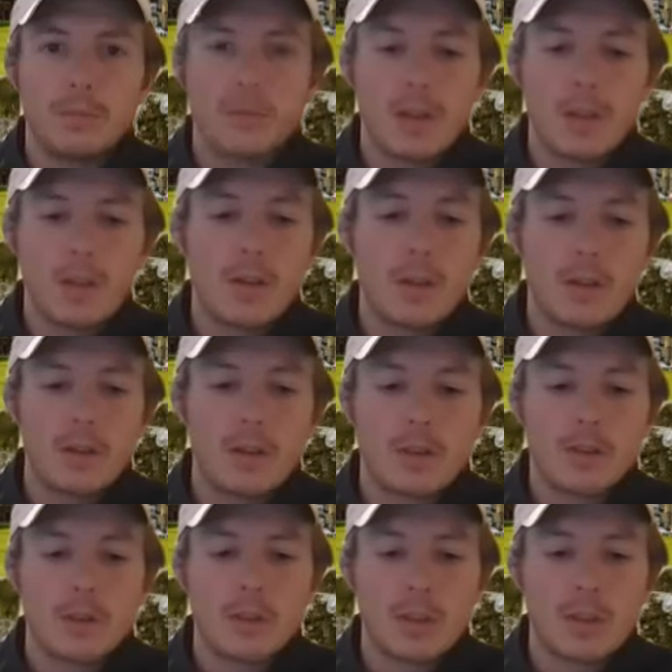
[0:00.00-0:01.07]
Yeah, that
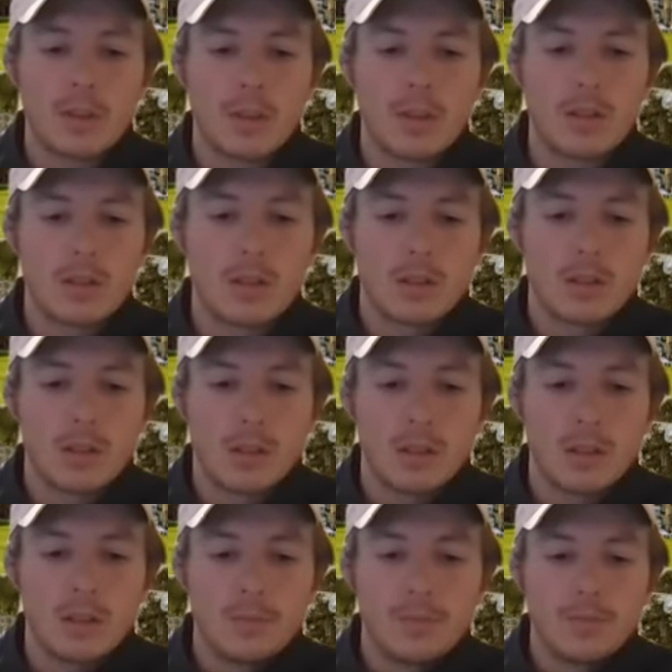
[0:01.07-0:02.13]
definitely makes sense.
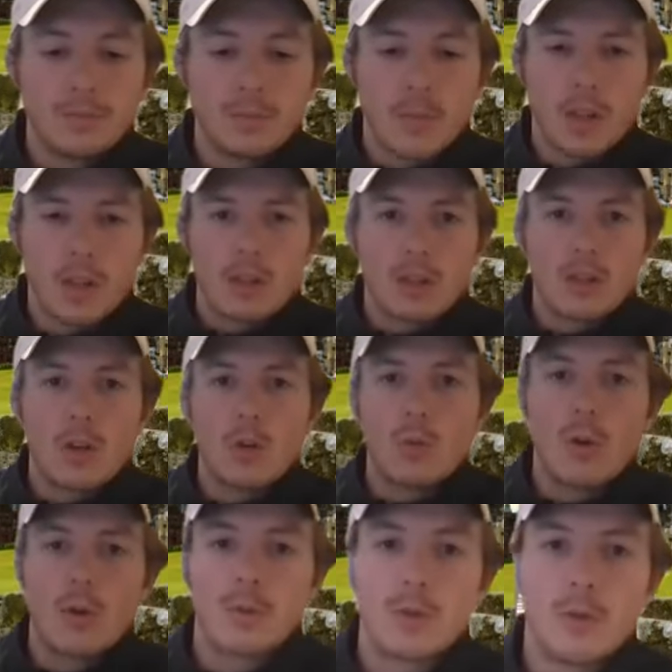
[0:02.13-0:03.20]
So
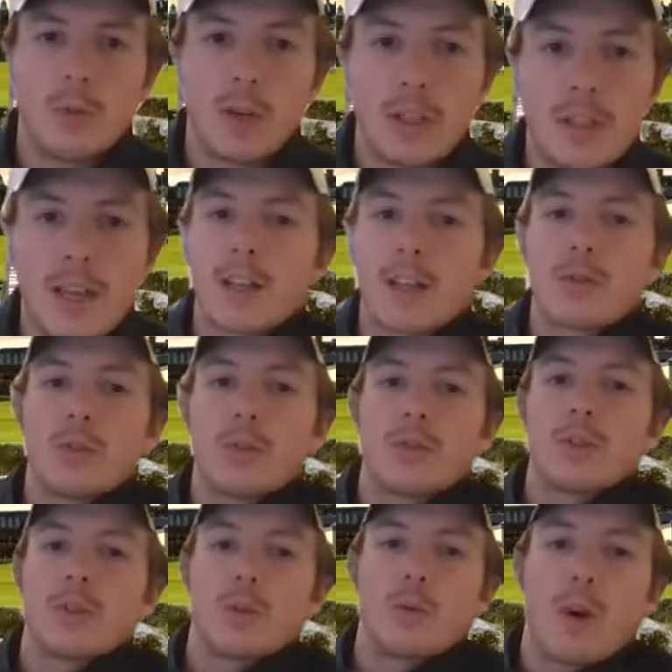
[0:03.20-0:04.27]
you've been in Nashville for a
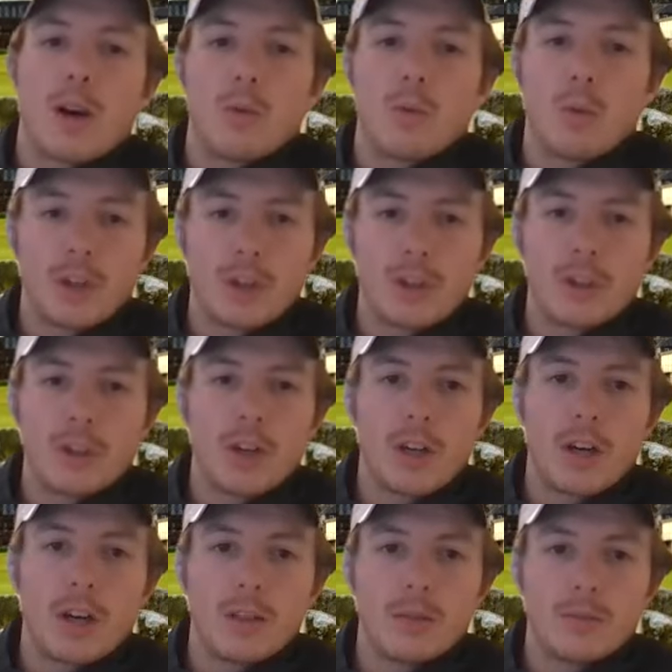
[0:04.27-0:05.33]
little while. What are
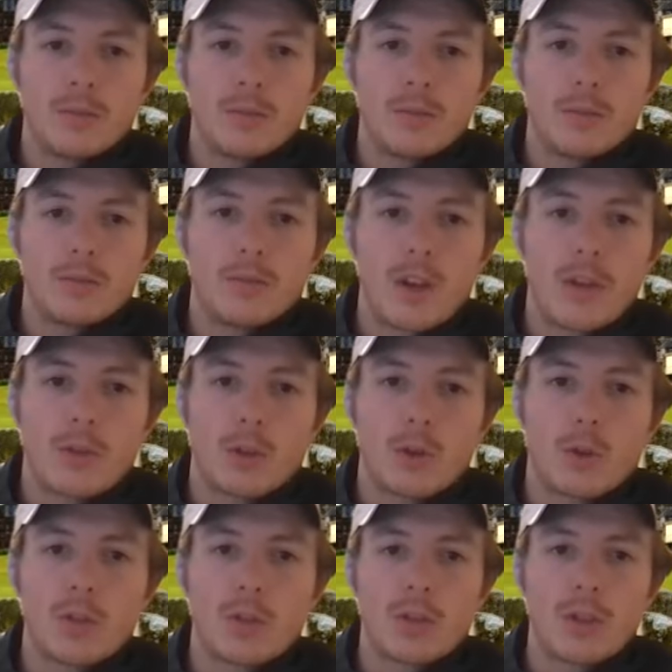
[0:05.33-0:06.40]
your favorite
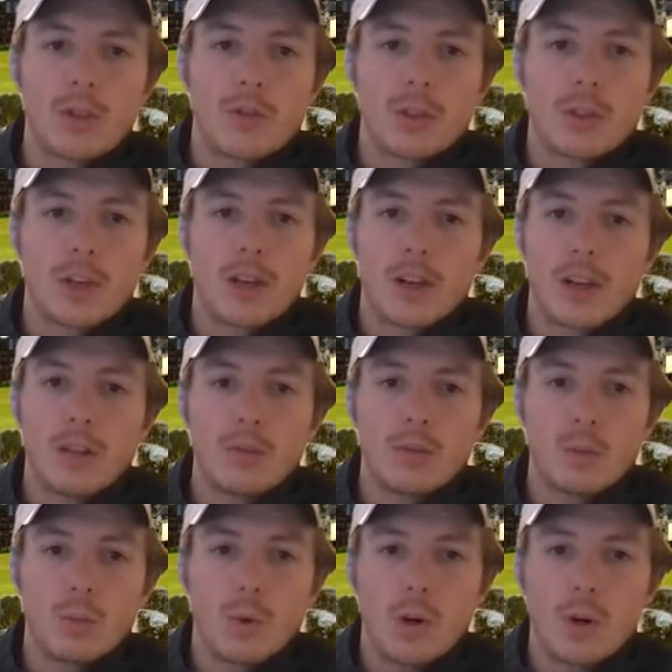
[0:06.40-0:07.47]
courses over there, and
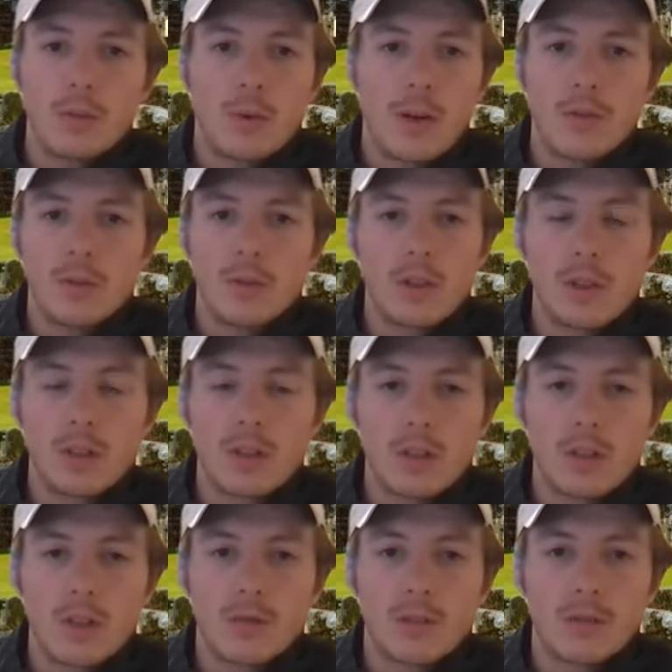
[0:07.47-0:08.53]
what have you noticed that's
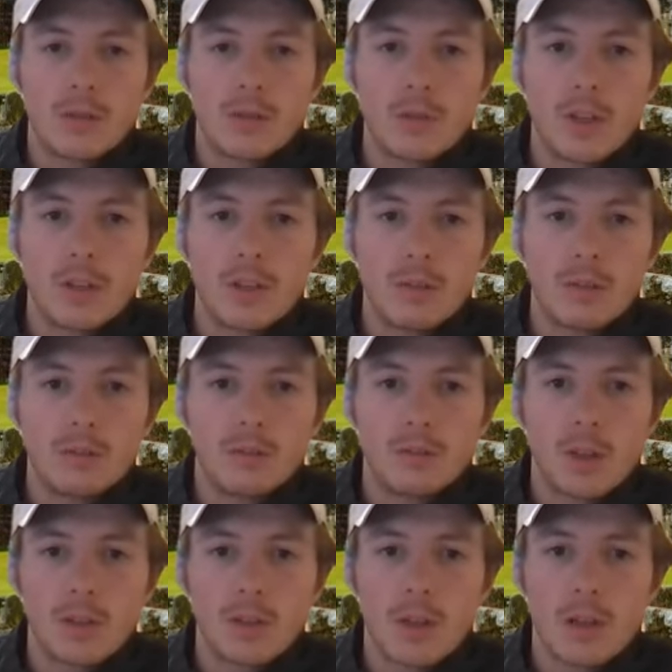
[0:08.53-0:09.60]
different from there than
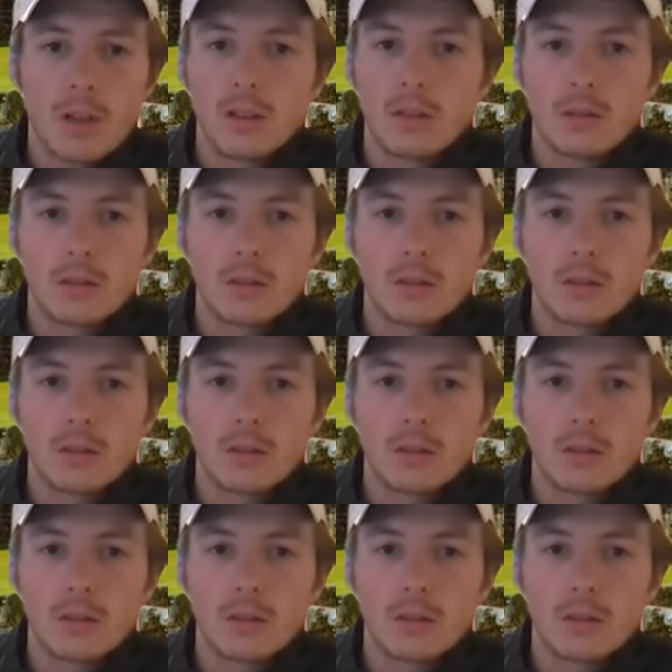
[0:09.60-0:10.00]
Bucks County?